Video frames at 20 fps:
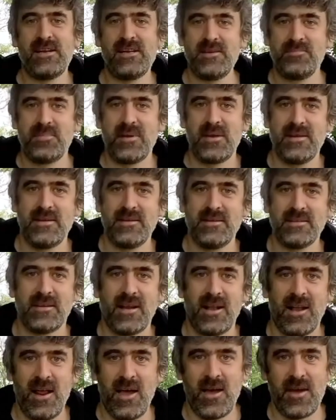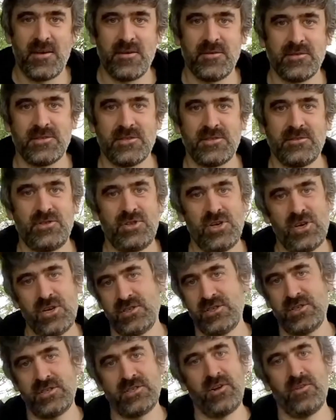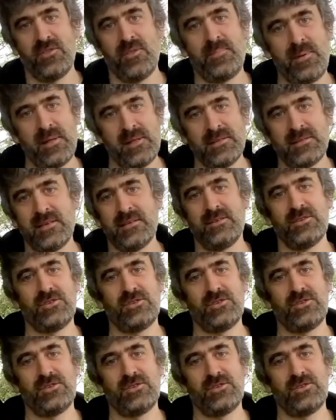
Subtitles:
been closed. Church is not the building,